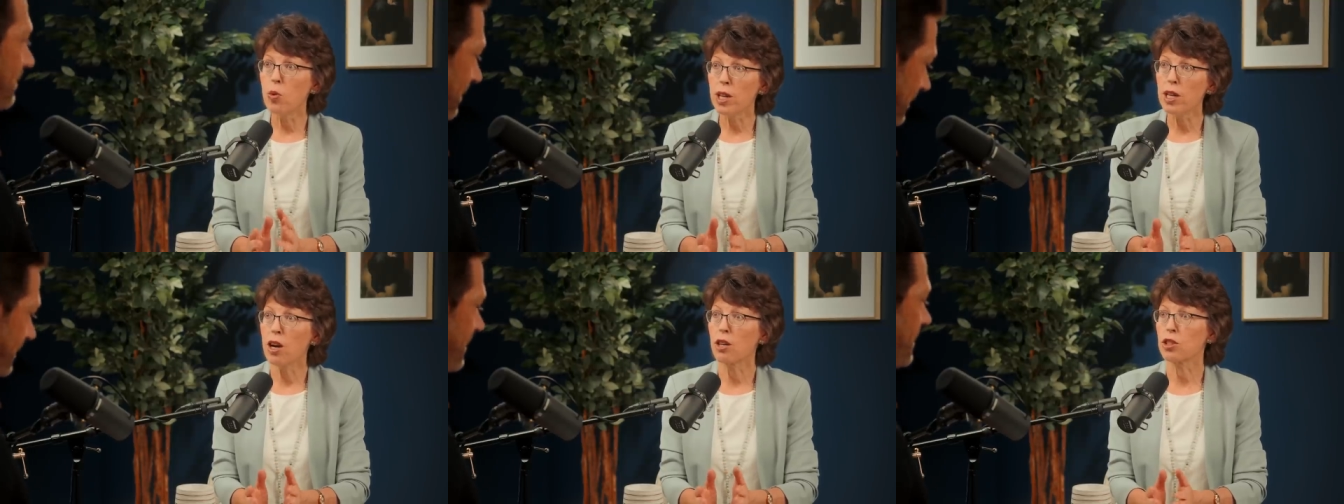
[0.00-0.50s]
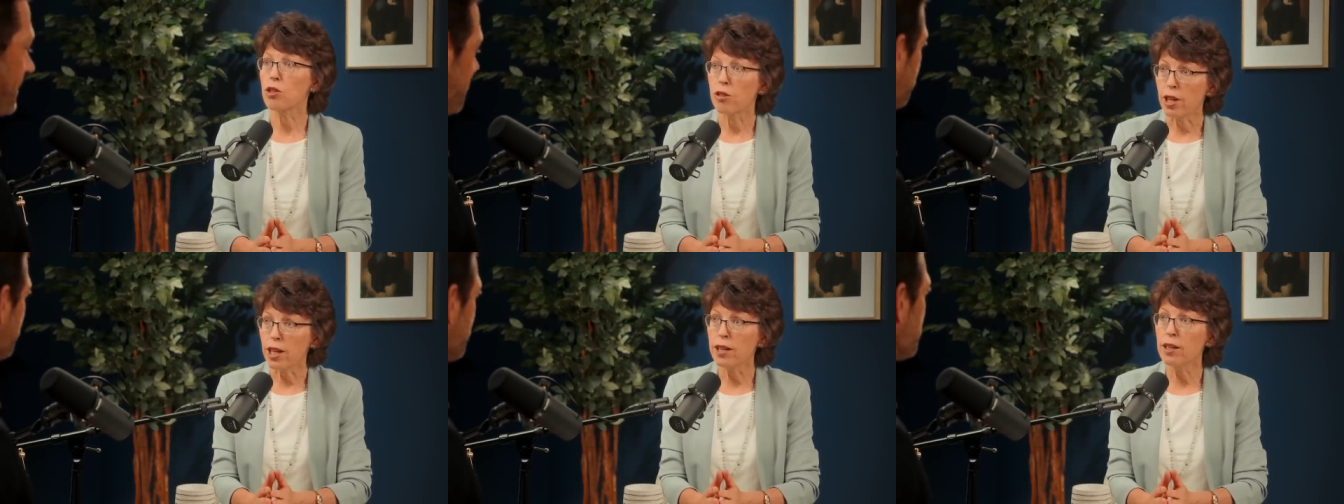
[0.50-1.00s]
We are
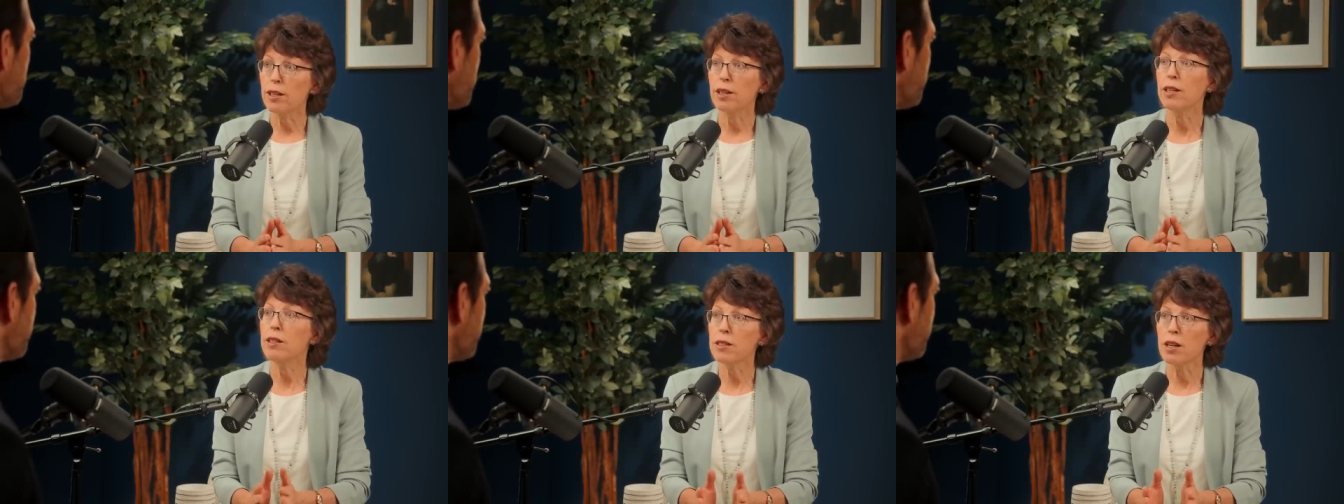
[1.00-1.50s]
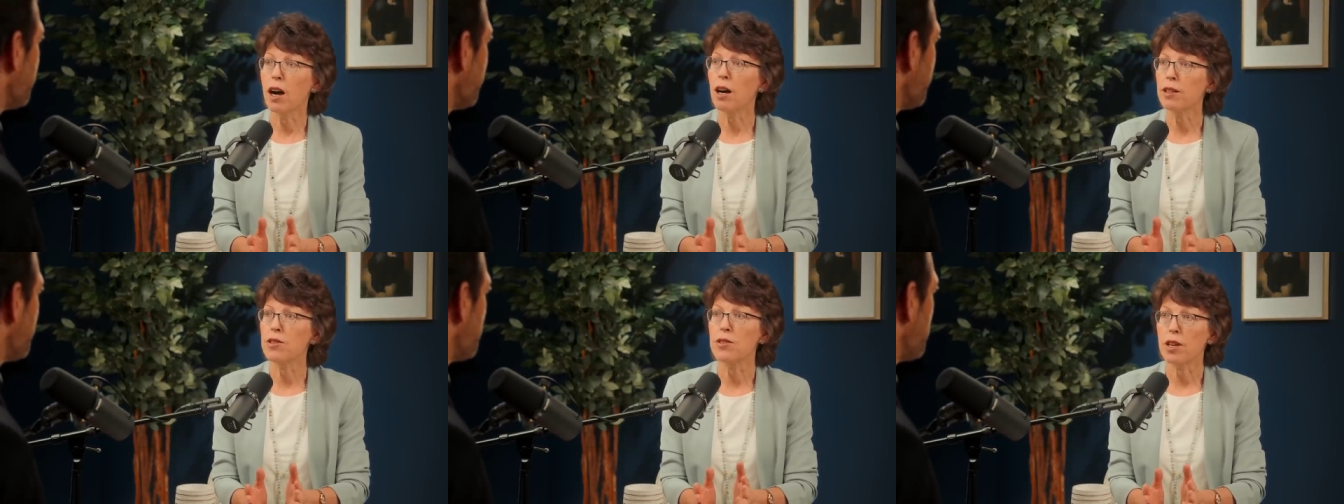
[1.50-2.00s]
created in
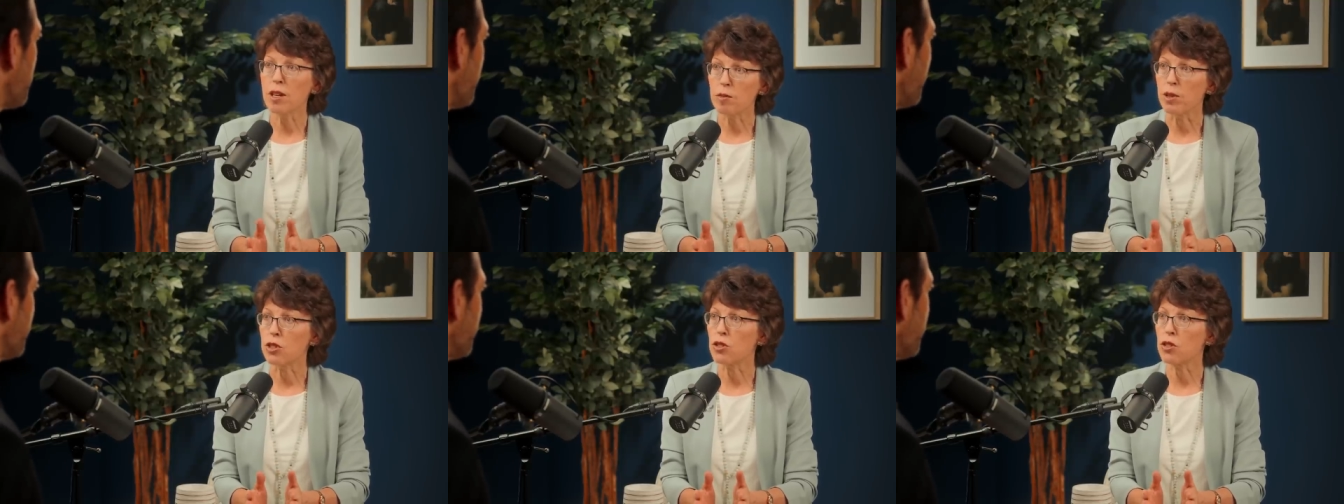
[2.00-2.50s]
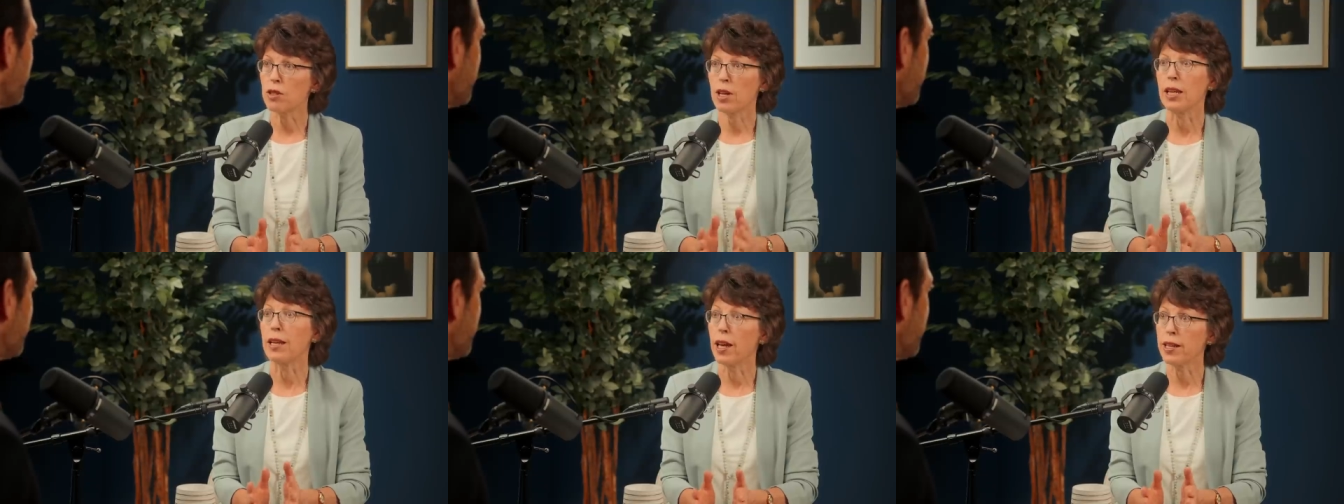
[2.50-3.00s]
God's image
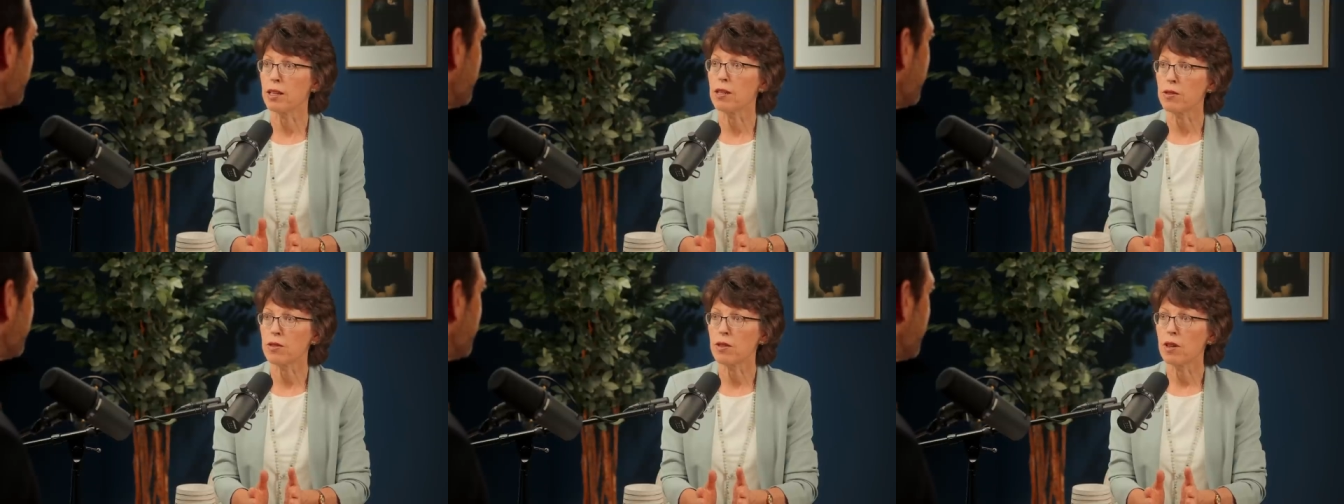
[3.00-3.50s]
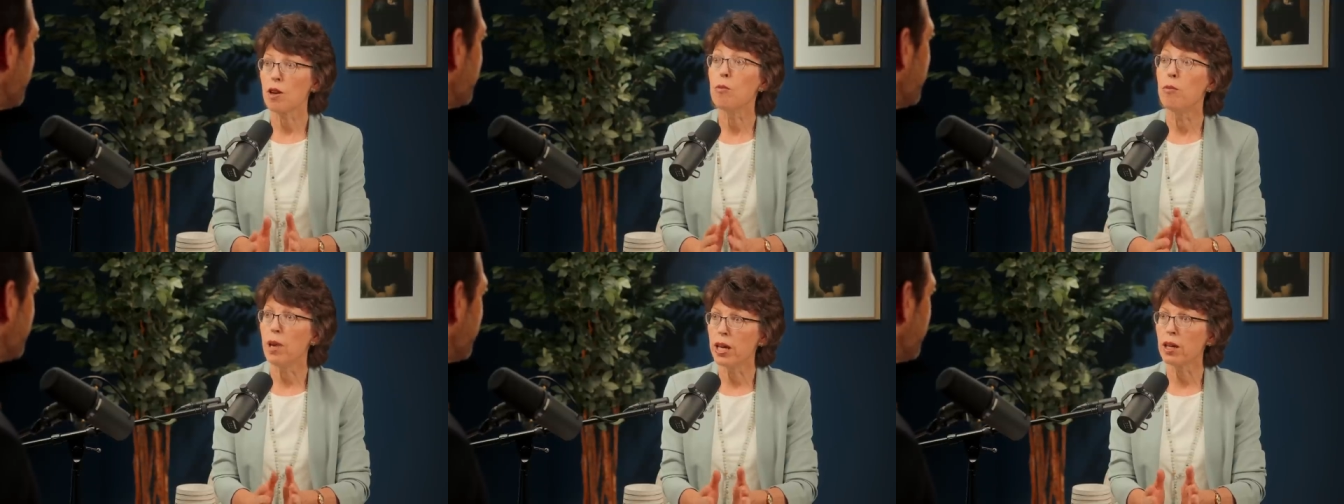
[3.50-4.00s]
and likeness,
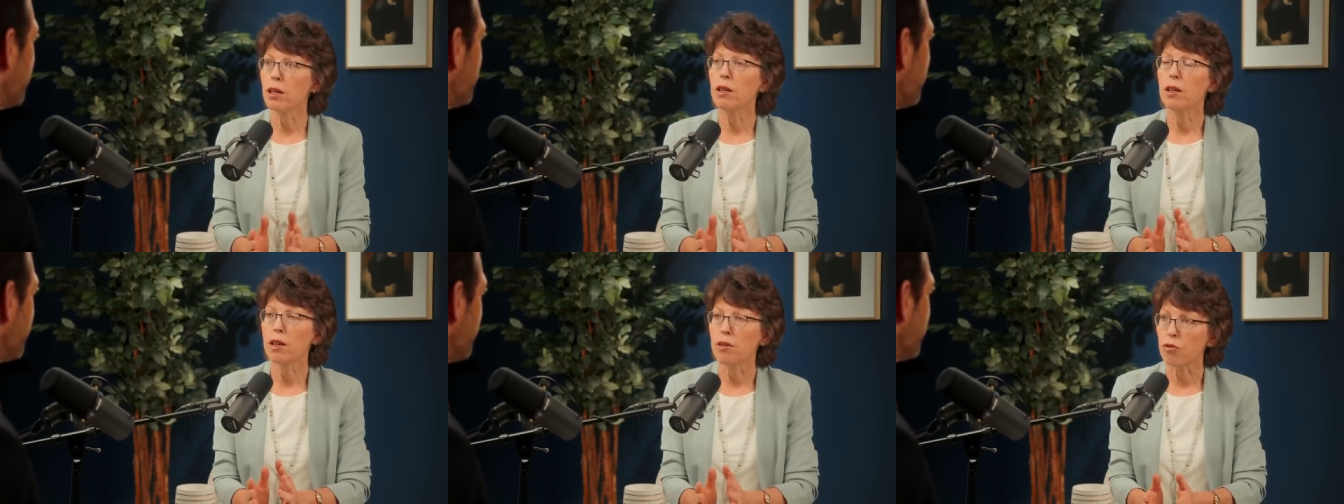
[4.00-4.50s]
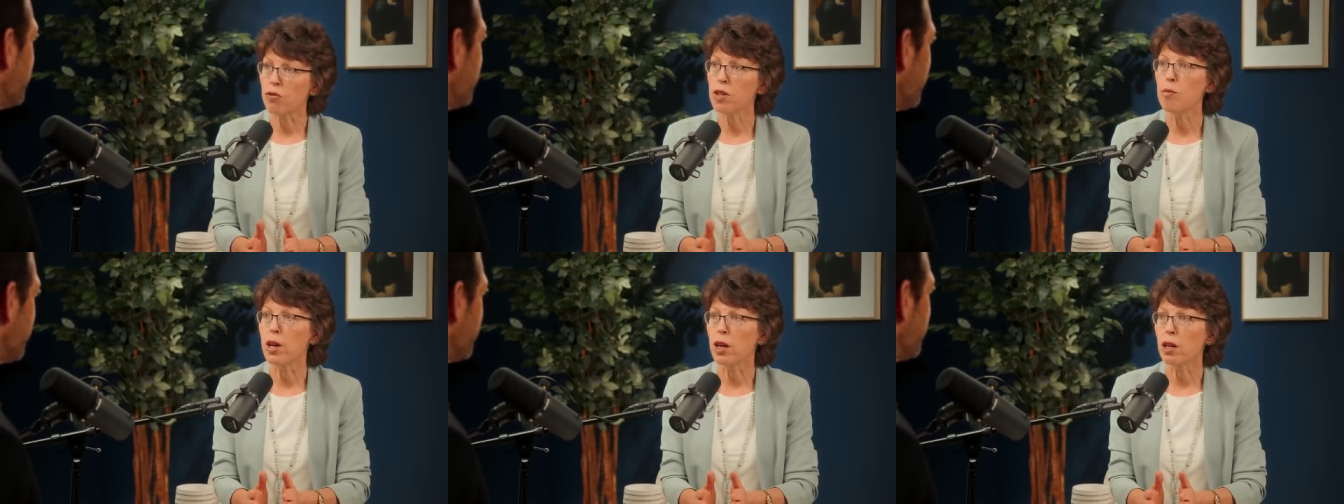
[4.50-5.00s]
male and
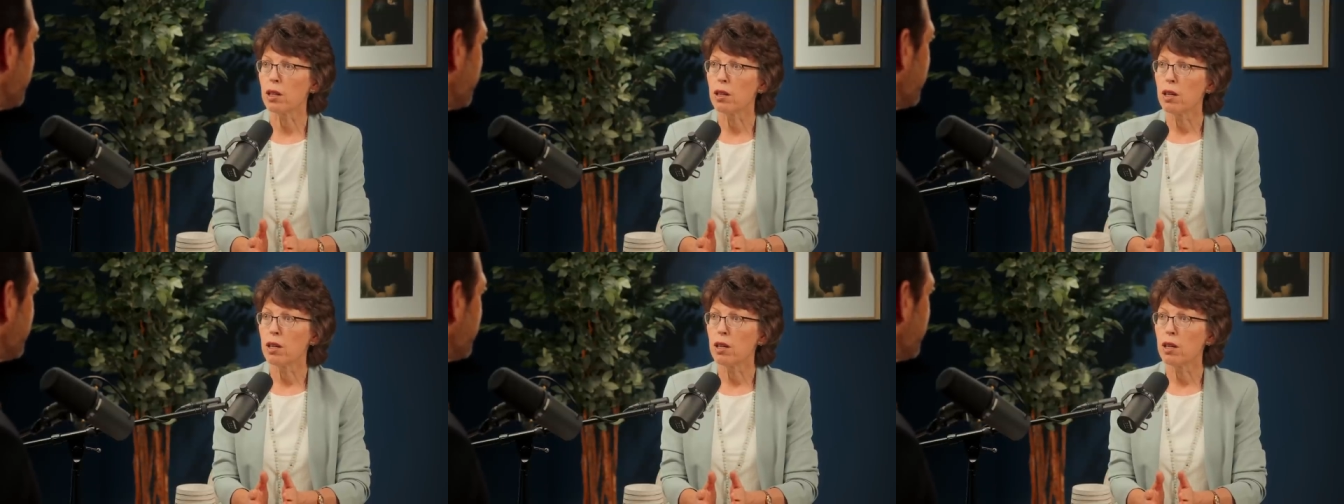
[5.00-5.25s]
female.